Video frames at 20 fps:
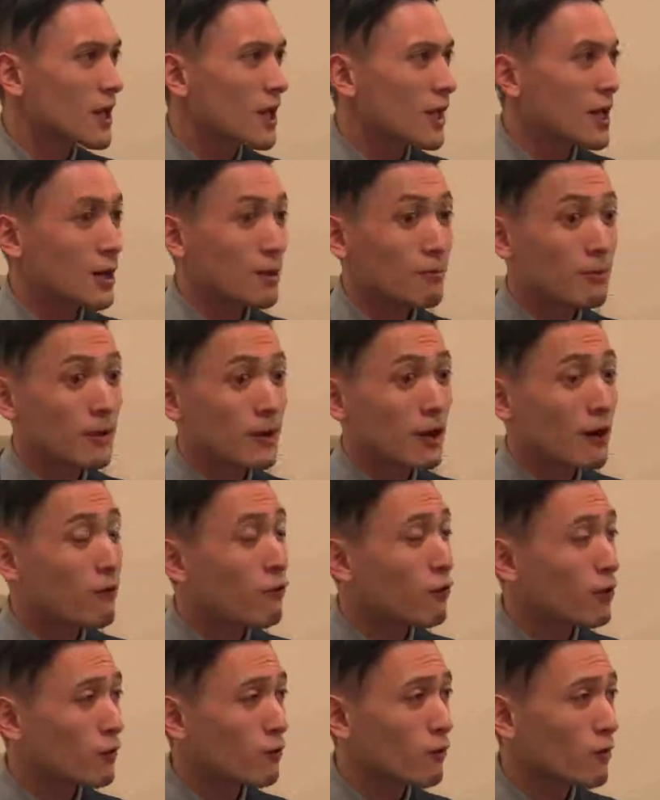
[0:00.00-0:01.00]
But I've
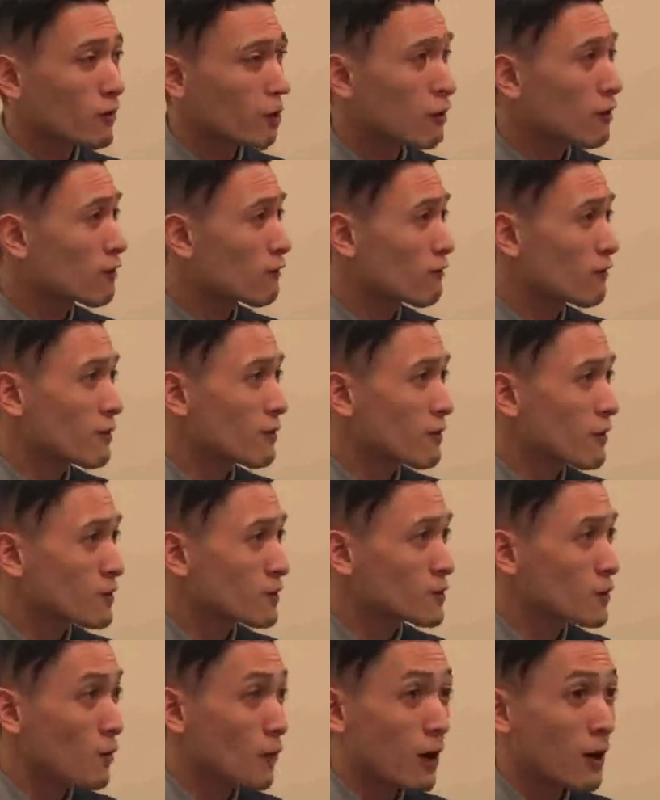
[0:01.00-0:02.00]
worked with a lot of
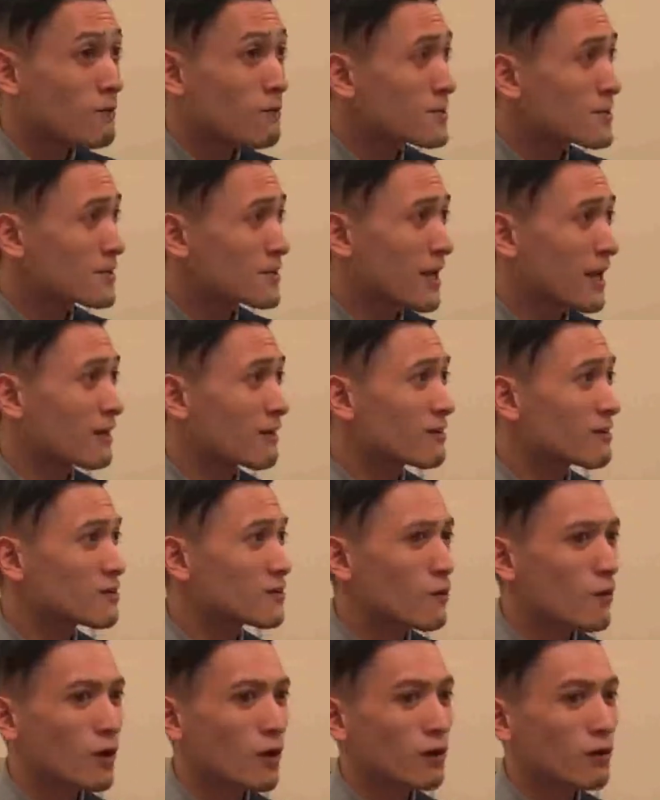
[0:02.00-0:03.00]
females who are business analysts
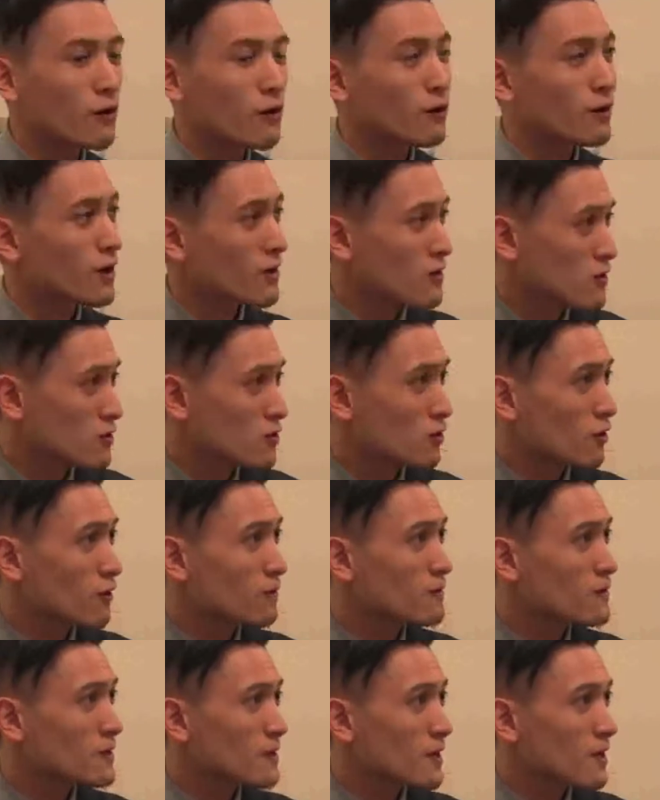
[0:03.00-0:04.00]
who are good at their
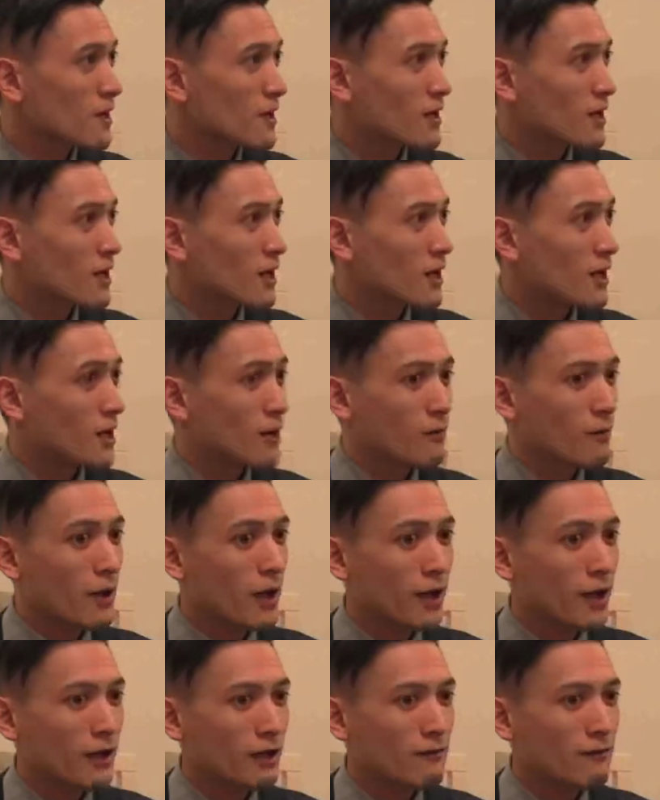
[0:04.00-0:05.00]
jobs,
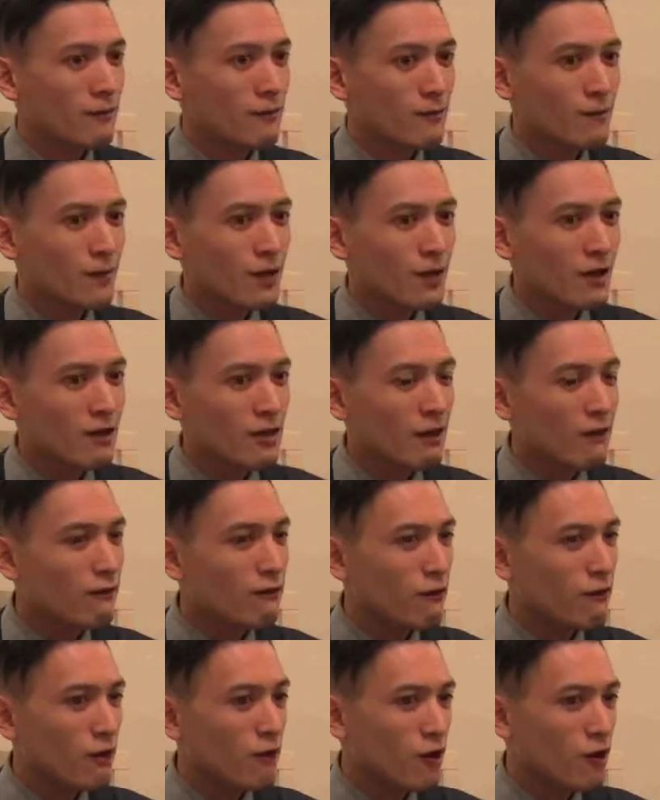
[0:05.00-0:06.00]
and
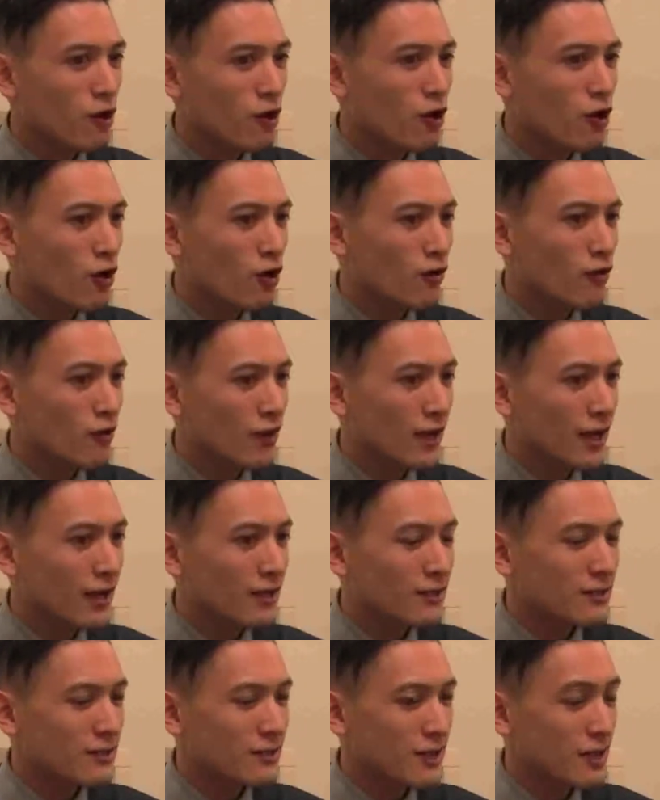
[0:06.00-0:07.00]
they've got
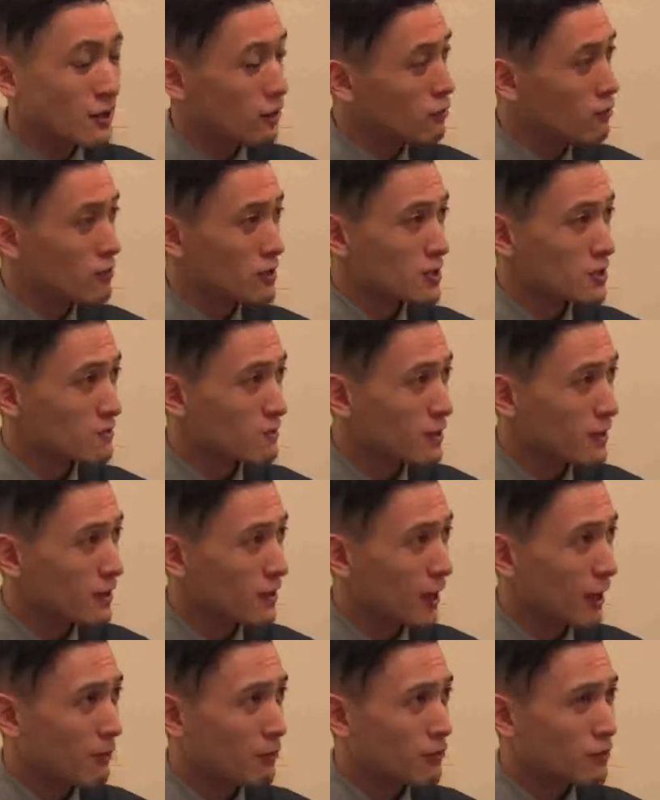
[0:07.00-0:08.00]
that charisma,
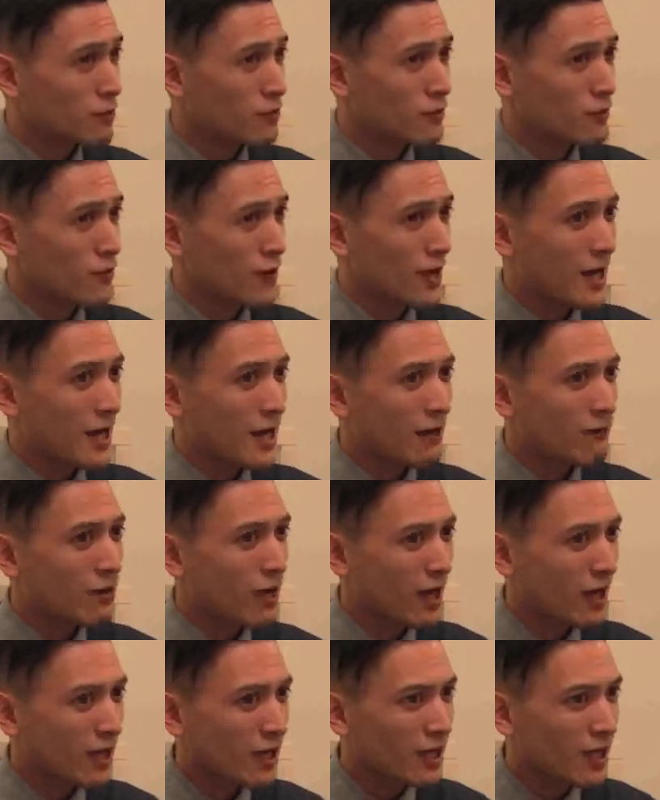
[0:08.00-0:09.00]
and they're able to have
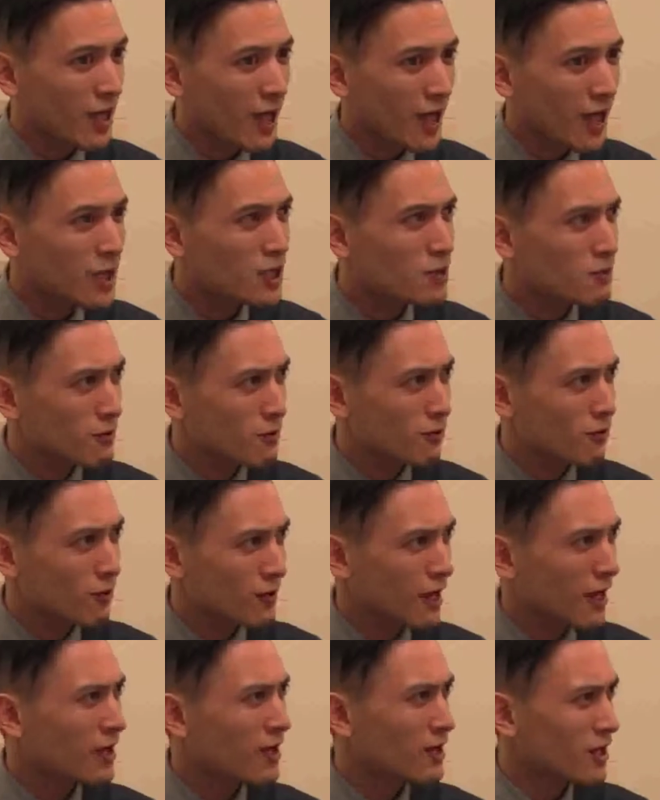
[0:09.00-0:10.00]
that engagement or
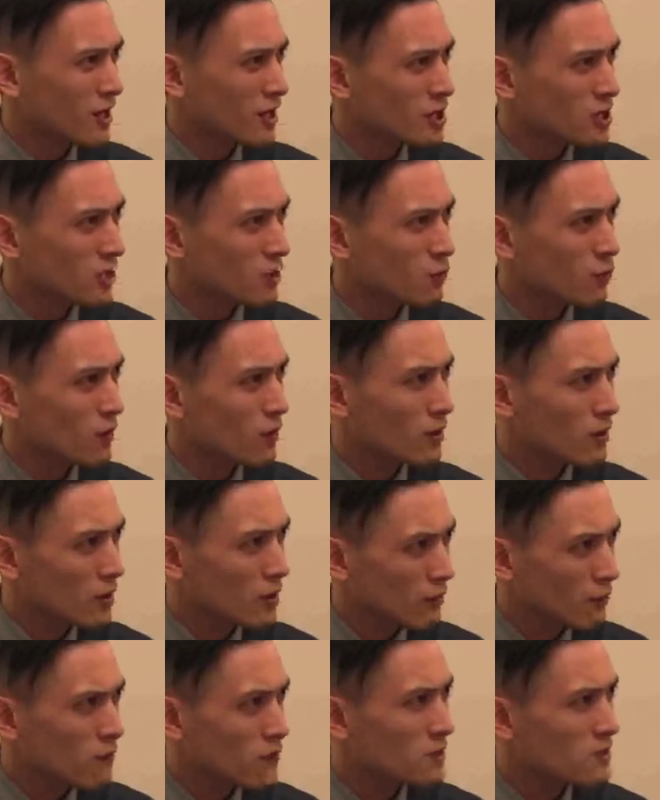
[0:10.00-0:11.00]
that connection with
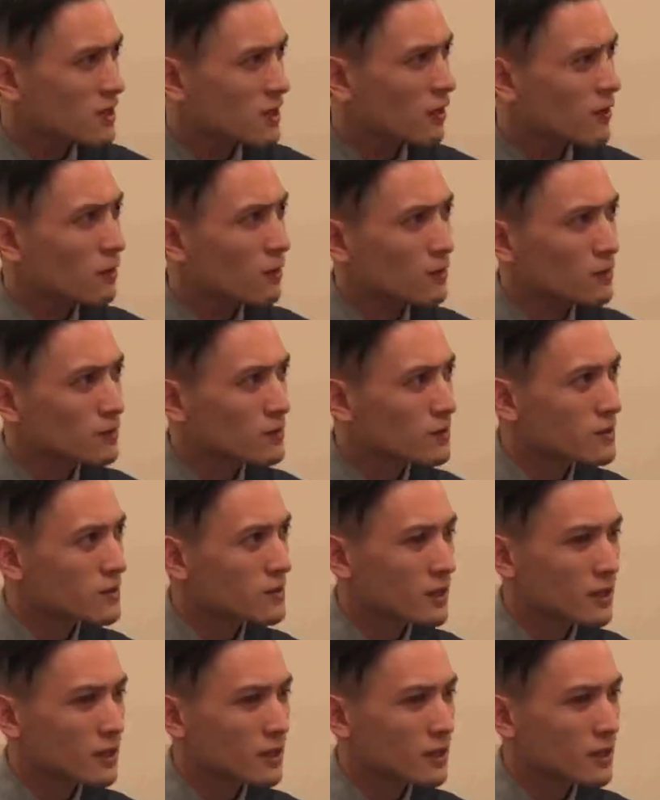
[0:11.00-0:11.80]
different stakeholders.